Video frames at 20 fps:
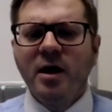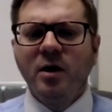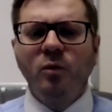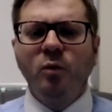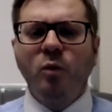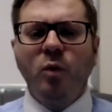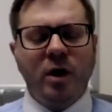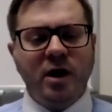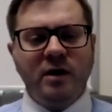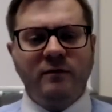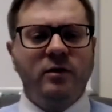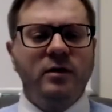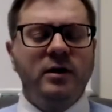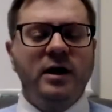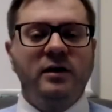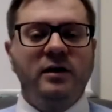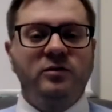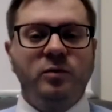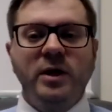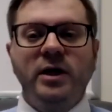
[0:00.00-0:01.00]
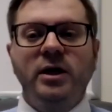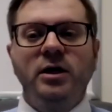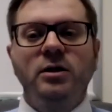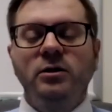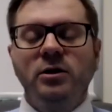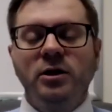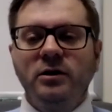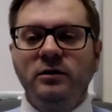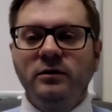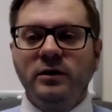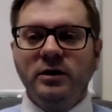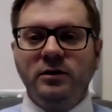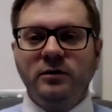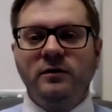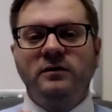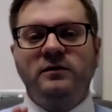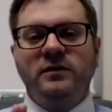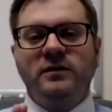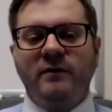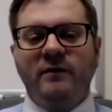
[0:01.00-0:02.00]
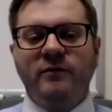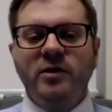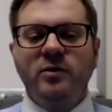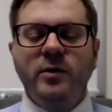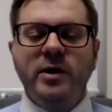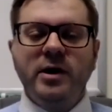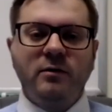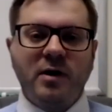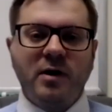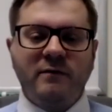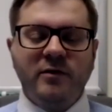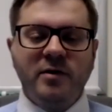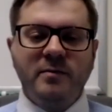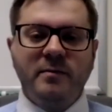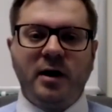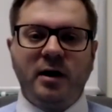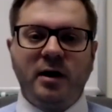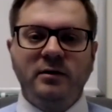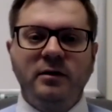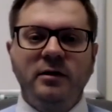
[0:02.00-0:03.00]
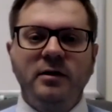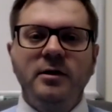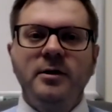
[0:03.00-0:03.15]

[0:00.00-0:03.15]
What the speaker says: Whatever it is, we can literally do this every week or every month.